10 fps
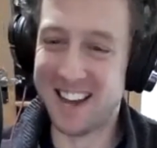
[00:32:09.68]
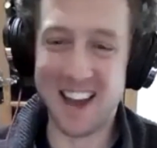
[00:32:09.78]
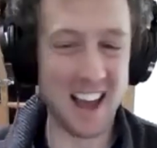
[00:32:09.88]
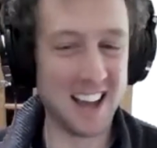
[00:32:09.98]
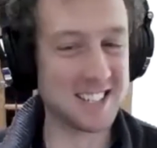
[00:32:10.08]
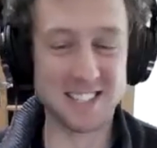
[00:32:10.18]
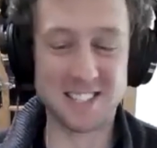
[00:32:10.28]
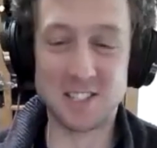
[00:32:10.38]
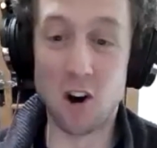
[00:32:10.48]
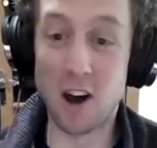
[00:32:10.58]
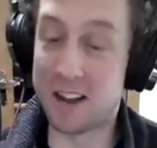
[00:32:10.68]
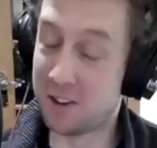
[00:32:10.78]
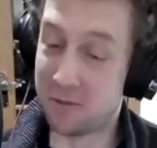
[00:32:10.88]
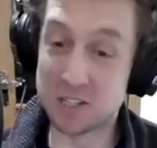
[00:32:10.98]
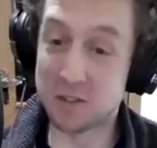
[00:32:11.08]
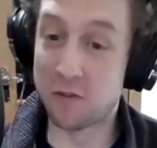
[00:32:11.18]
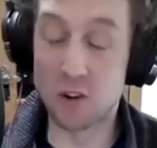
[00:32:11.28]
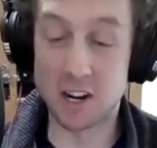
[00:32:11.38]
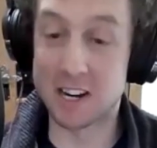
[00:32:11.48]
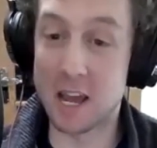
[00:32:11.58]
there's not, and Norwegian
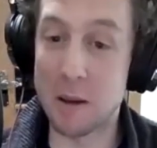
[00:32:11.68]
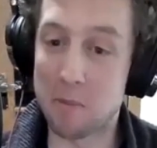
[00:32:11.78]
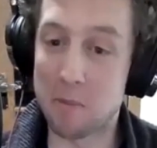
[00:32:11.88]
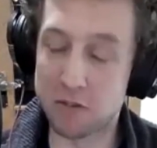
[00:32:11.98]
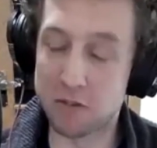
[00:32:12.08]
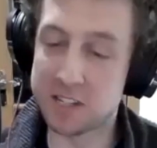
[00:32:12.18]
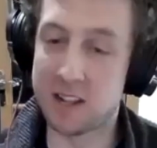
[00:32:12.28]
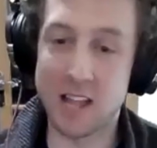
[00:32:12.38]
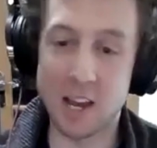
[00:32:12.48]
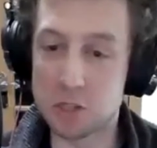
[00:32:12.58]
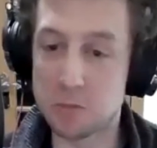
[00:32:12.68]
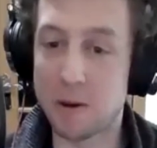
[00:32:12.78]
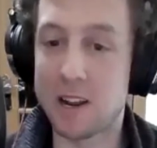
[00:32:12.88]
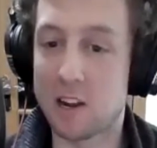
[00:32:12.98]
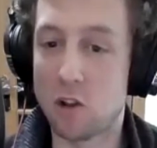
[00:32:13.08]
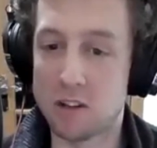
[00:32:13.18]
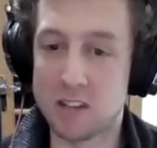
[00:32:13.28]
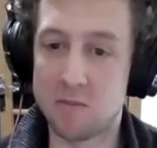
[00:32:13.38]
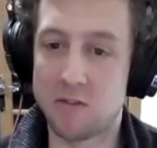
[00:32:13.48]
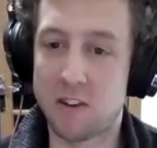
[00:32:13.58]
folk are great, but obviously the language barrier a lot of
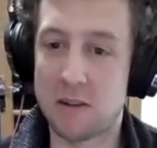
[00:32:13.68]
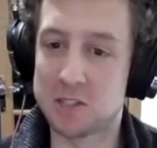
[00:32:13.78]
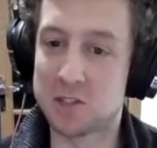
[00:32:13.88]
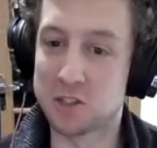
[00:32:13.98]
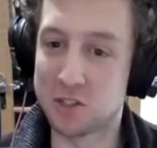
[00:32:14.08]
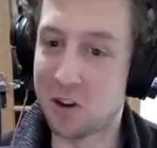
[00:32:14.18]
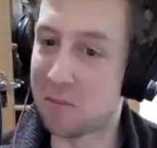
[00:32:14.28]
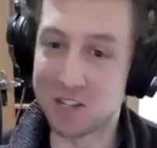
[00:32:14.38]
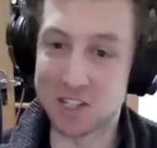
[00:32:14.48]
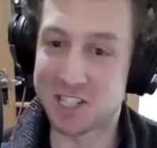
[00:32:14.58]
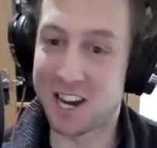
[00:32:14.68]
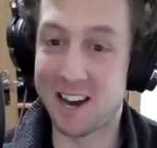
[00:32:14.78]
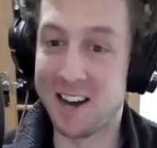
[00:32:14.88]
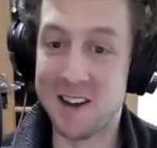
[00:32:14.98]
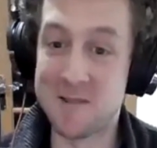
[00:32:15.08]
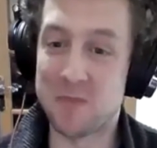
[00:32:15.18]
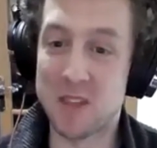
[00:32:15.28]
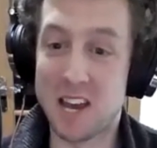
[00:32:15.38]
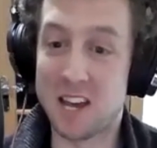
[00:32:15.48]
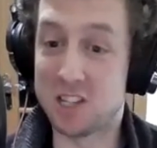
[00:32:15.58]
time with farmers, so there's not much chat.
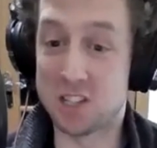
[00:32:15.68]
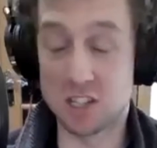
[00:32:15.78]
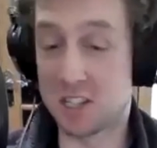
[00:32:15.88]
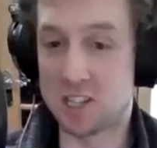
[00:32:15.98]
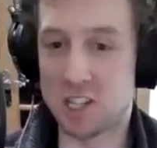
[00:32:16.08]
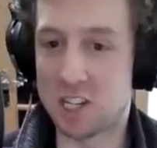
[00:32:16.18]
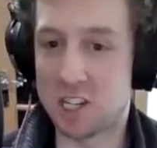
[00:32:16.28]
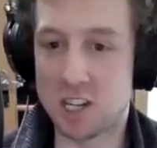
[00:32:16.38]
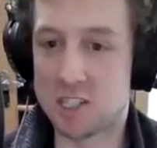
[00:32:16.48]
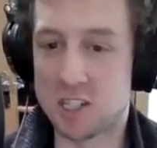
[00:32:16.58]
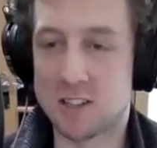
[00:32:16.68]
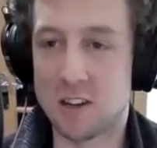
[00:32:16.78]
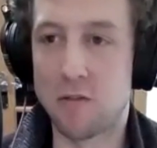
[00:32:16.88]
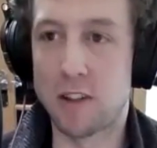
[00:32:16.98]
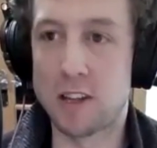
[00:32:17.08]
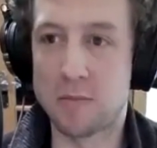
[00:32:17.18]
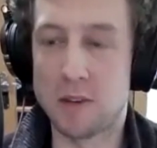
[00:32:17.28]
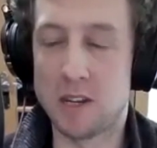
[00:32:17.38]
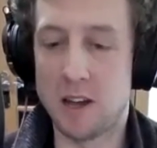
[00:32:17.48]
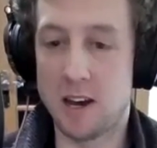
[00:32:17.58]
You're just at shed yourself, like
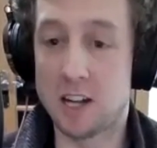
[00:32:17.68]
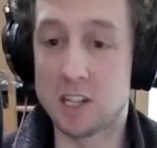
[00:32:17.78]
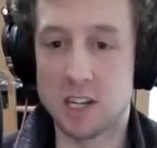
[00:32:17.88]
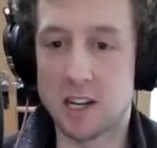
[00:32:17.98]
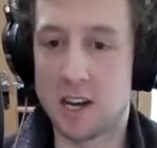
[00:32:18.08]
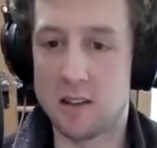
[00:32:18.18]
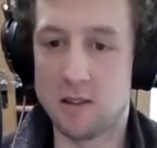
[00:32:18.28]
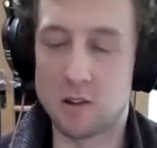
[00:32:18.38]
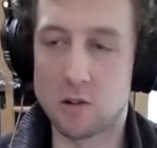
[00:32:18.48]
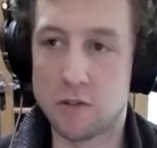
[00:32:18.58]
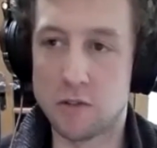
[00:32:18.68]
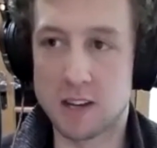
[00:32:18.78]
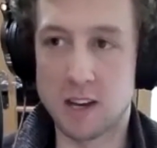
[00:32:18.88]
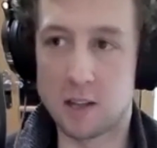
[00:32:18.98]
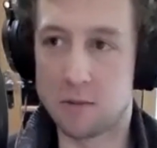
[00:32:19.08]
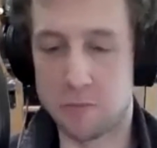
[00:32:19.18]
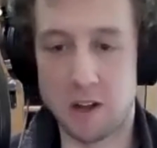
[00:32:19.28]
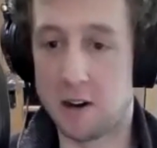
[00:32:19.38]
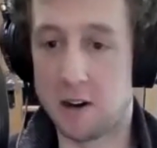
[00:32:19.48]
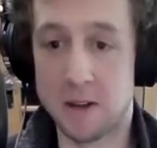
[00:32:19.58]
me, Archie and I that go over together, we
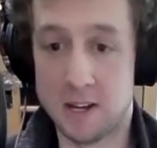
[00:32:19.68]
split up.